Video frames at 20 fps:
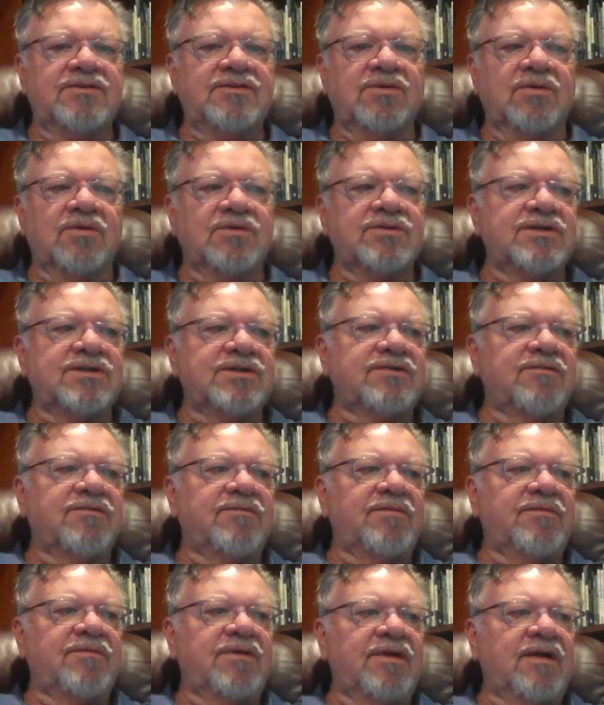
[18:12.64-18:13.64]
sources
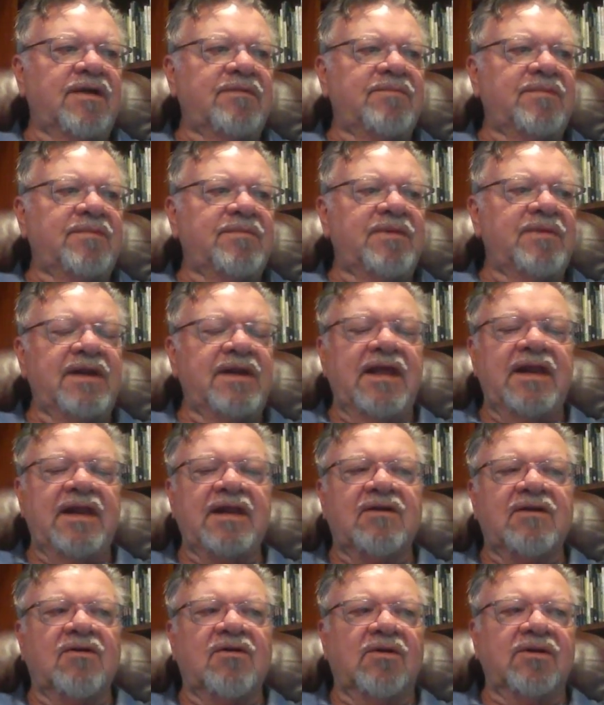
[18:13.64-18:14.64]
of
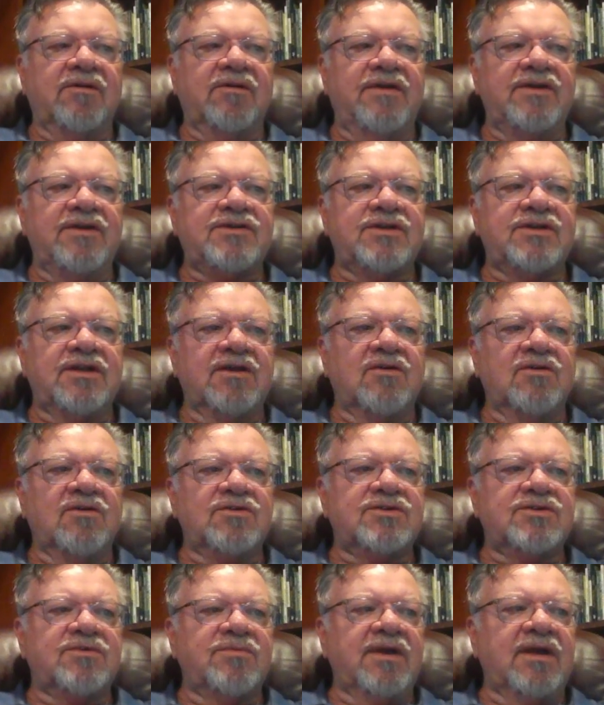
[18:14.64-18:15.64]
banana cultivation in
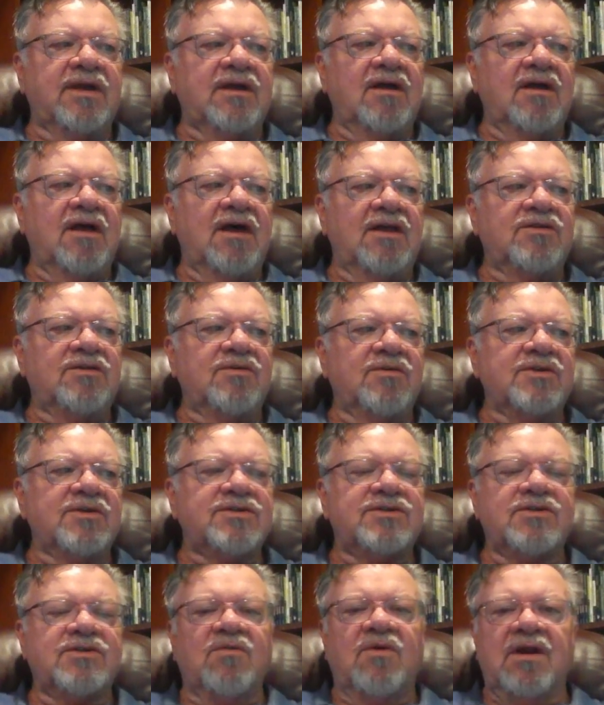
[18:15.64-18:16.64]
Costa Rica,
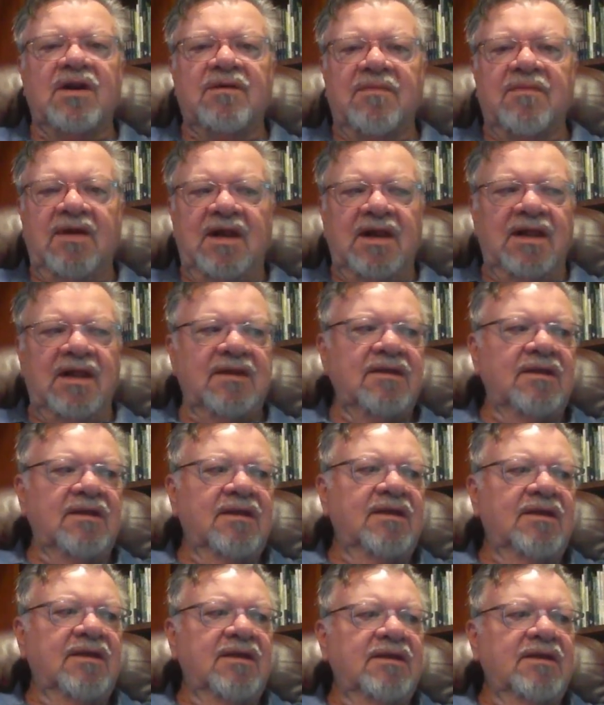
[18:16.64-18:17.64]
Honduras, and Guatemala.
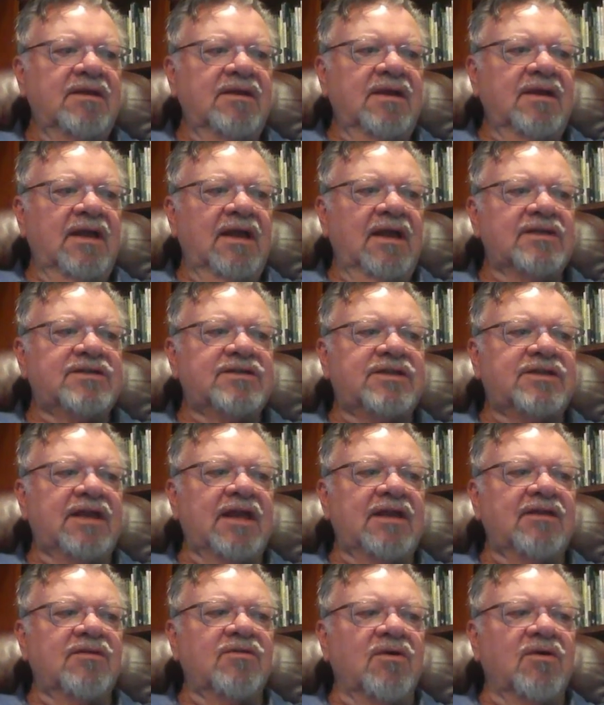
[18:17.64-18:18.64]
And
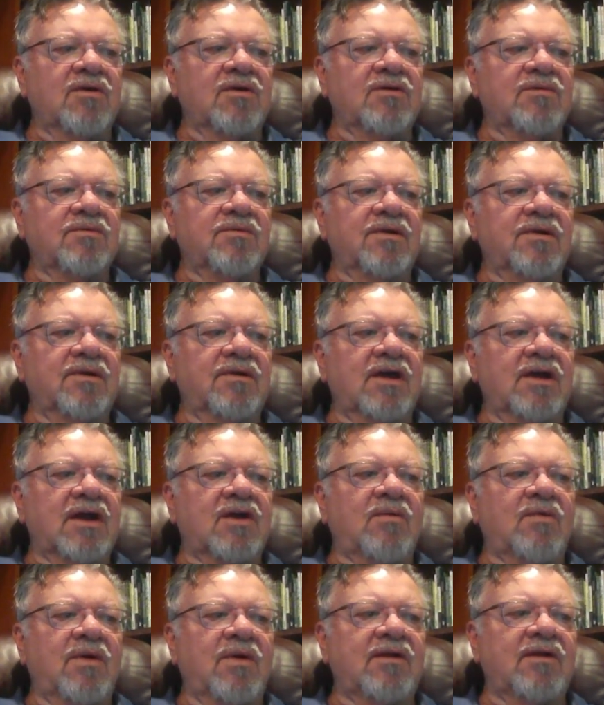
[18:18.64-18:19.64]
Standard Oil
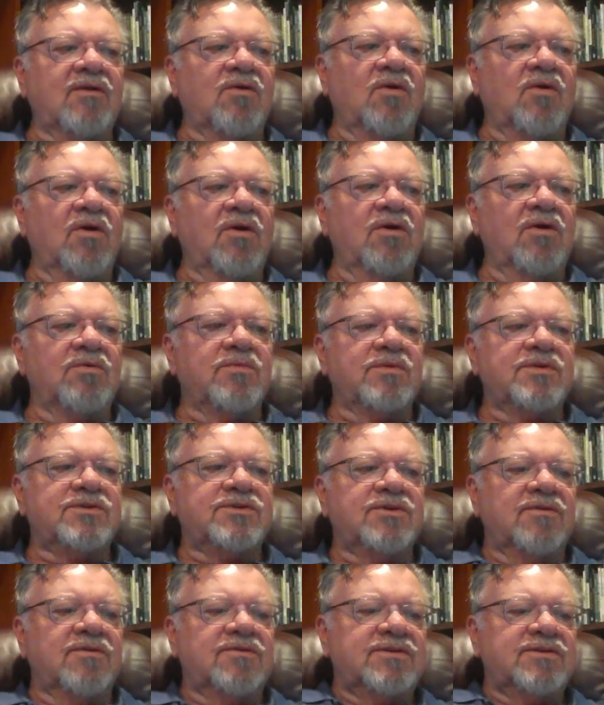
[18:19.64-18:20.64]
acquired oil
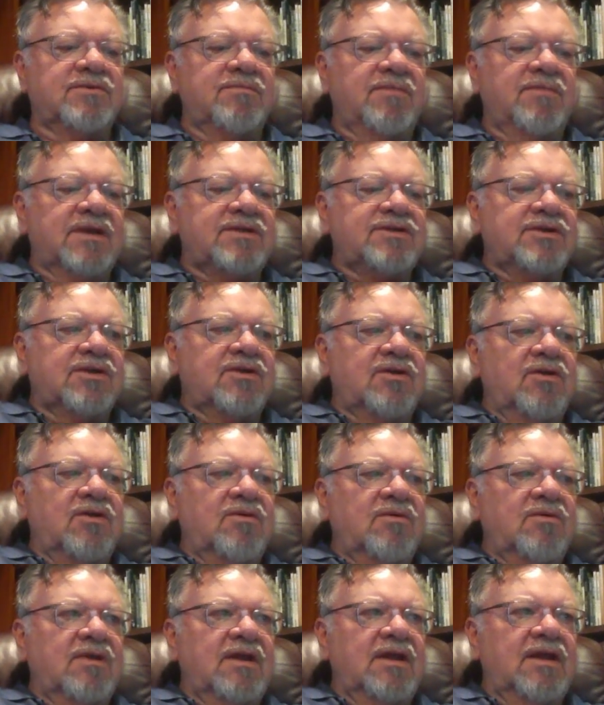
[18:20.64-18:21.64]
reserves in
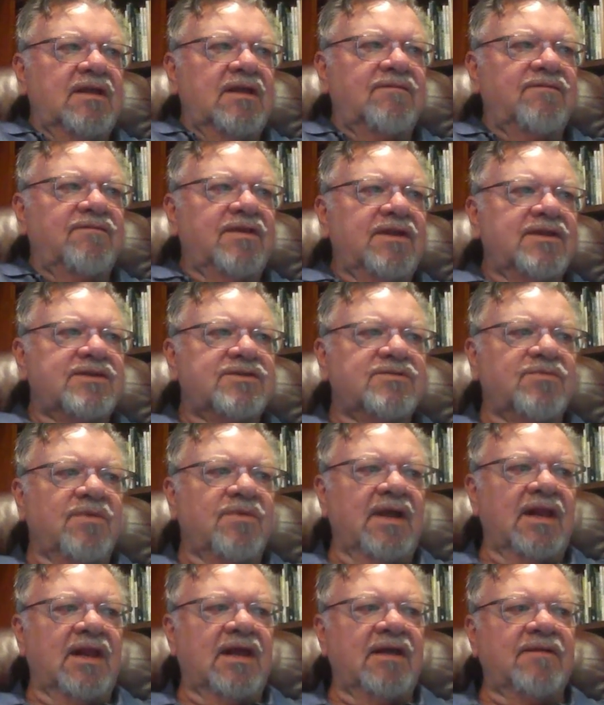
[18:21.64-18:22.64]
Mexico and
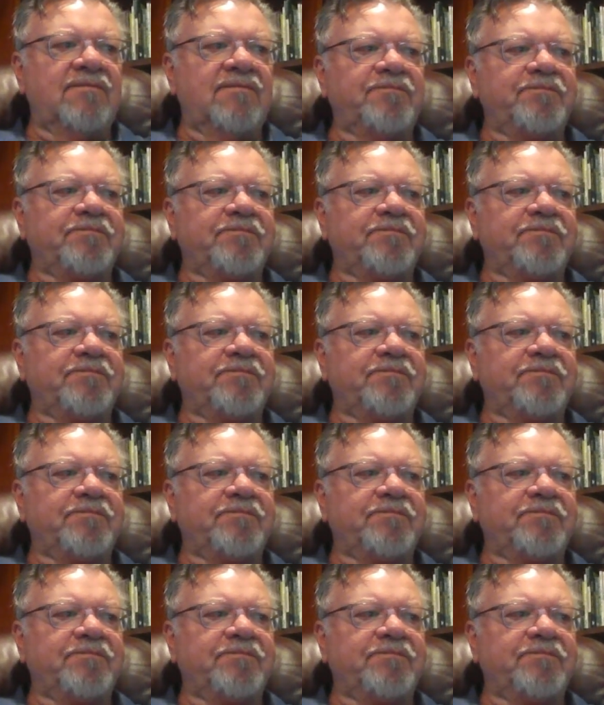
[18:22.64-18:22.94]
Venezuela.